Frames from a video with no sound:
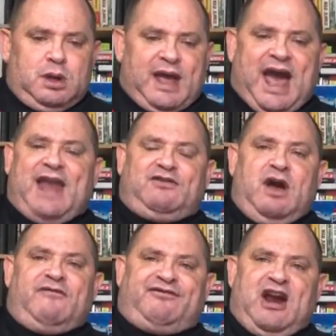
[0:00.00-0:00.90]
had
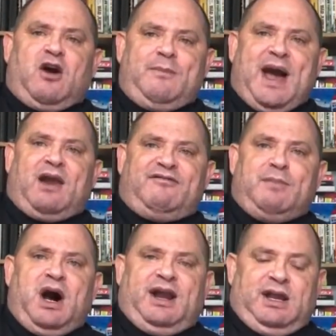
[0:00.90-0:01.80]
a fair amount of
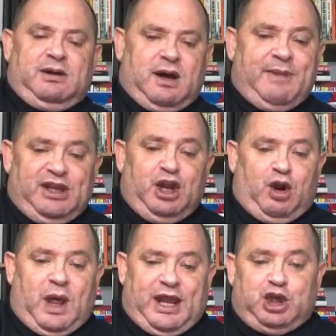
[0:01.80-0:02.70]
money, I mean, you
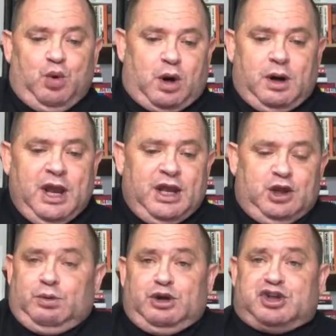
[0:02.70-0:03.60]
know, like you're
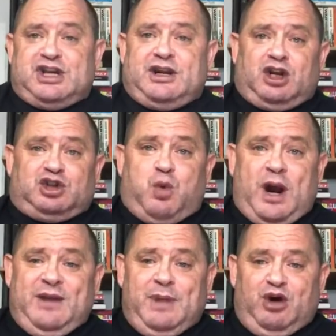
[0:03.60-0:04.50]
sitting on
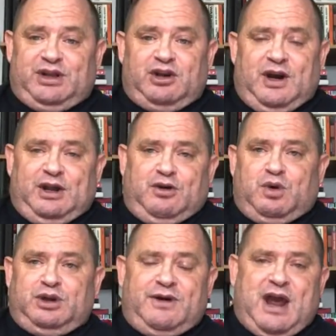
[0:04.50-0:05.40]
20 million.
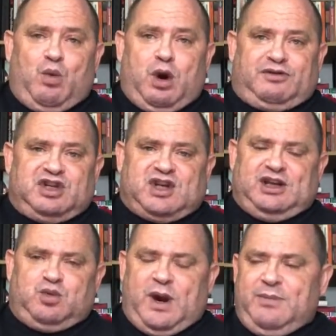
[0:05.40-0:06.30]
Your net worth is
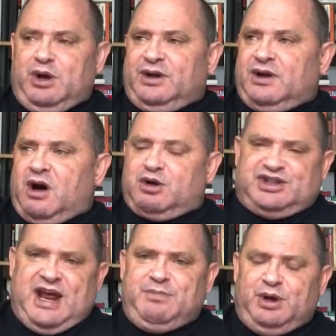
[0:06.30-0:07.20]
like $20 million,
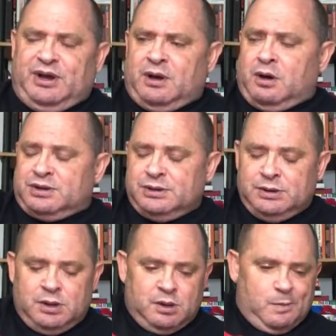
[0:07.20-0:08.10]
$10 million.
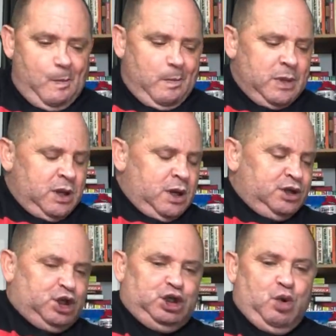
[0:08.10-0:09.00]

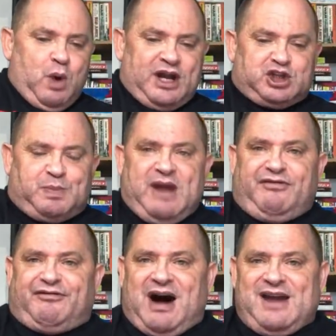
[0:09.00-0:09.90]
Do you want to spend
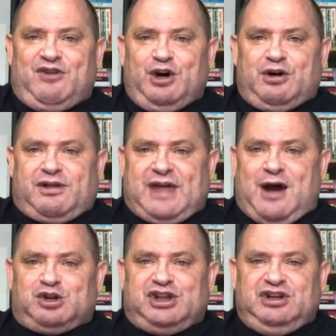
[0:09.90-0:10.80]

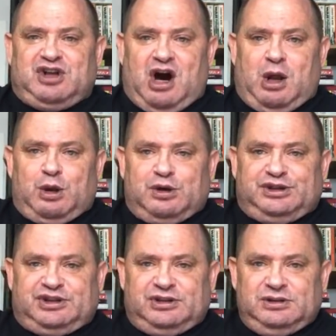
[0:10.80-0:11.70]

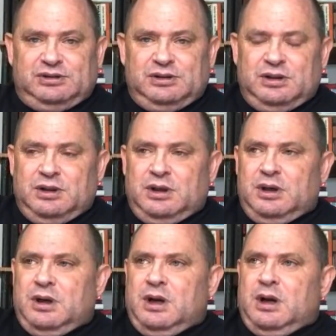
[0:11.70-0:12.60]
$500,000
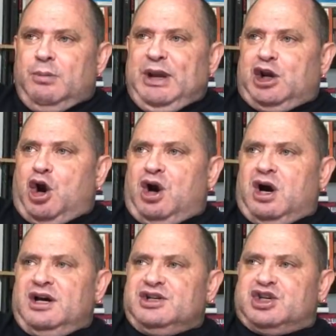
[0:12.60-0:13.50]

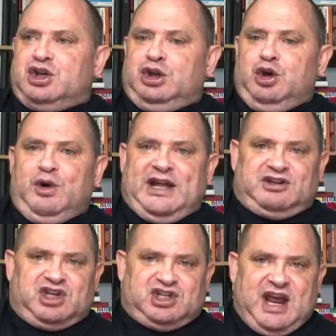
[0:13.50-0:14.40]
because you get
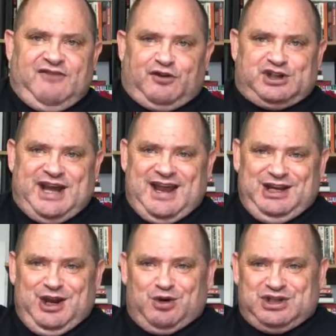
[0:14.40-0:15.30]
to stay for 10
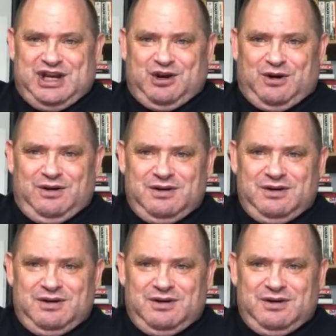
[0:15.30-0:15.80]
years here?